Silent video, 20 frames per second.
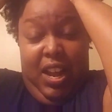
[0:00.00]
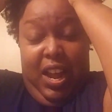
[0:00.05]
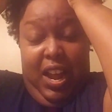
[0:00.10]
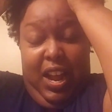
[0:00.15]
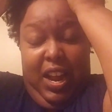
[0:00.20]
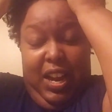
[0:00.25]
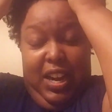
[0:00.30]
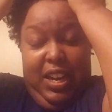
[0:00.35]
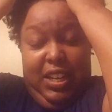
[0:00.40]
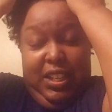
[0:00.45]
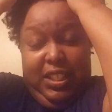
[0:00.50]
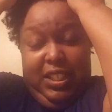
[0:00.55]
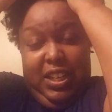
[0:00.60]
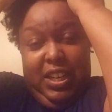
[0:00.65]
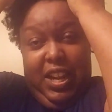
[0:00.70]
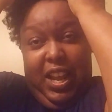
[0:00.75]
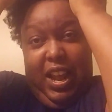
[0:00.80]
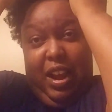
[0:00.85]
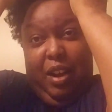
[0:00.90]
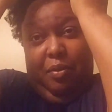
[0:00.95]
I ain't see
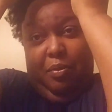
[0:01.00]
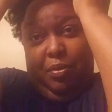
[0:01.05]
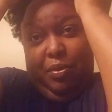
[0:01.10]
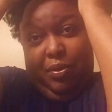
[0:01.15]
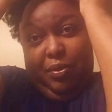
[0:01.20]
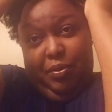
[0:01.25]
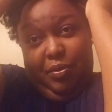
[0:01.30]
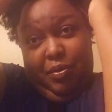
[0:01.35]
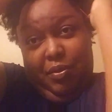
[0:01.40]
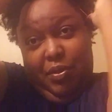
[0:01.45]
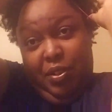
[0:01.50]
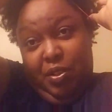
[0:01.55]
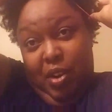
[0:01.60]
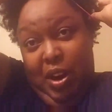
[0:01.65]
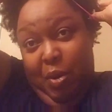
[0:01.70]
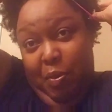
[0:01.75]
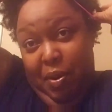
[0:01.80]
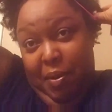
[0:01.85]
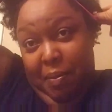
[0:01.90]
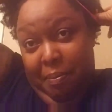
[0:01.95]
that one. So
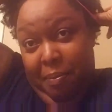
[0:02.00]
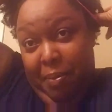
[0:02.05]
I went